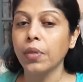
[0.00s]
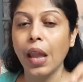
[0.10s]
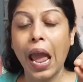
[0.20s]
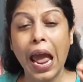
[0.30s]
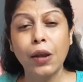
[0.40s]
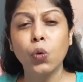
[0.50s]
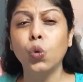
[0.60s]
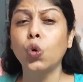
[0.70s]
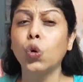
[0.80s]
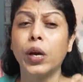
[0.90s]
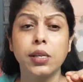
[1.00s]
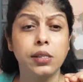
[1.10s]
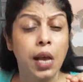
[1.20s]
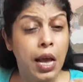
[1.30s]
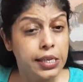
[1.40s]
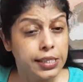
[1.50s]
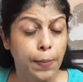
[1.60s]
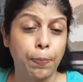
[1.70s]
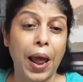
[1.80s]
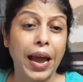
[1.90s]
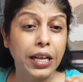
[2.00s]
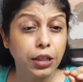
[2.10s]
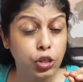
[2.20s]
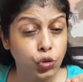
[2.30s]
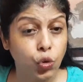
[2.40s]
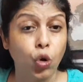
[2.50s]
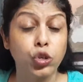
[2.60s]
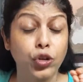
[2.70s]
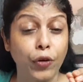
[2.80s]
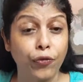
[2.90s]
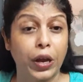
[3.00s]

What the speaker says: And who is supplying the source of